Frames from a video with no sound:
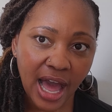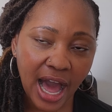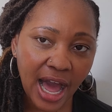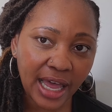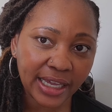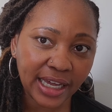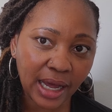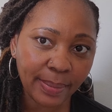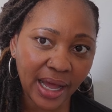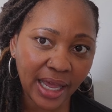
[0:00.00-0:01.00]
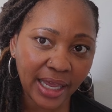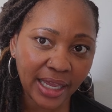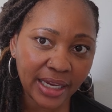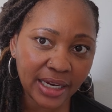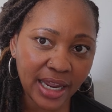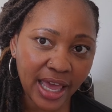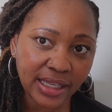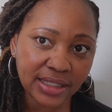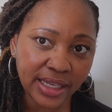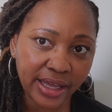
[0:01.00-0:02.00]
I got mine in an
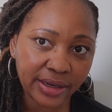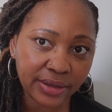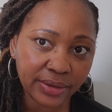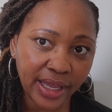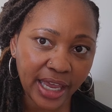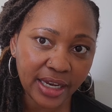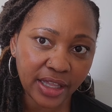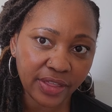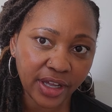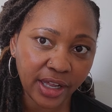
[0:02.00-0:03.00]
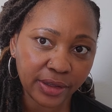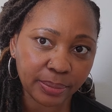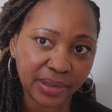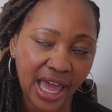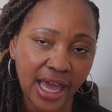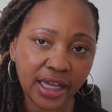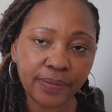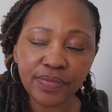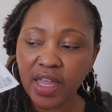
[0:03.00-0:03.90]
XL and in the color black.